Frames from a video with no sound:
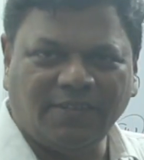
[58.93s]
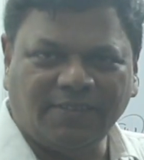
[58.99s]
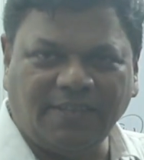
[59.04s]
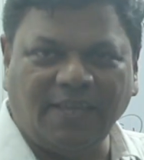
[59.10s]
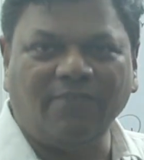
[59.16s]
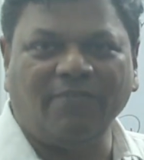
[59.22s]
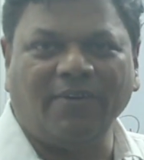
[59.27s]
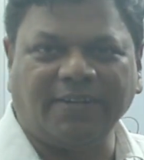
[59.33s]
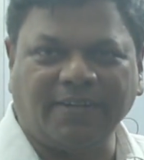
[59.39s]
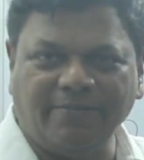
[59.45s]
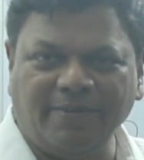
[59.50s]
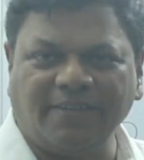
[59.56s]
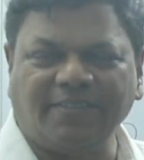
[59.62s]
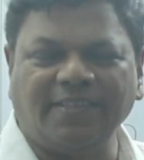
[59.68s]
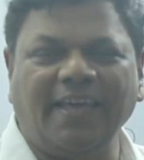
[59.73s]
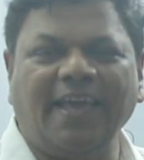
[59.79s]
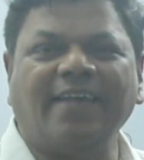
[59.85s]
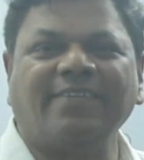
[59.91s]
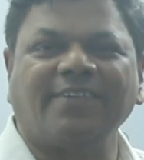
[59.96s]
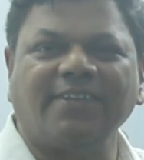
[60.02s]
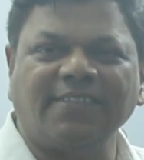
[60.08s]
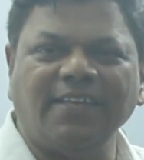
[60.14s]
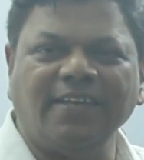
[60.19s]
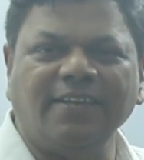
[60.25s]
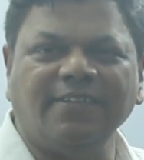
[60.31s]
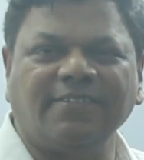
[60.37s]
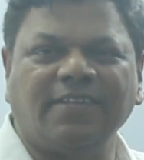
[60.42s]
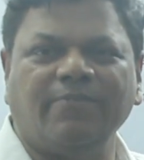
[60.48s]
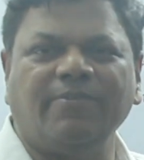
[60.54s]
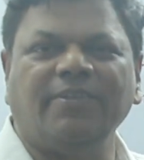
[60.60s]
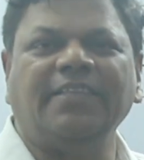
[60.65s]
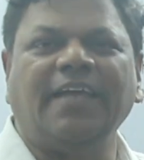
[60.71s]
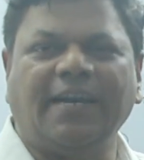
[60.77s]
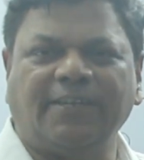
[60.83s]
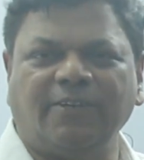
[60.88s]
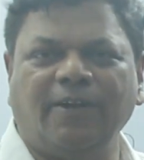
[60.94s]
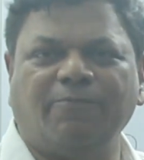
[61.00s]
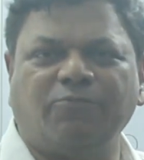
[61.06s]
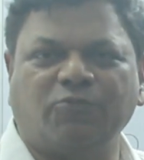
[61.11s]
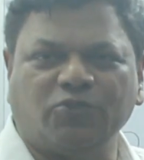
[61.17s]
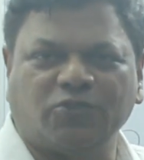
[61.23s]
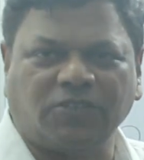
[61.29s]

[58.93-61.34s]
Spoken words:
Then whatever extra thing is given, that you have to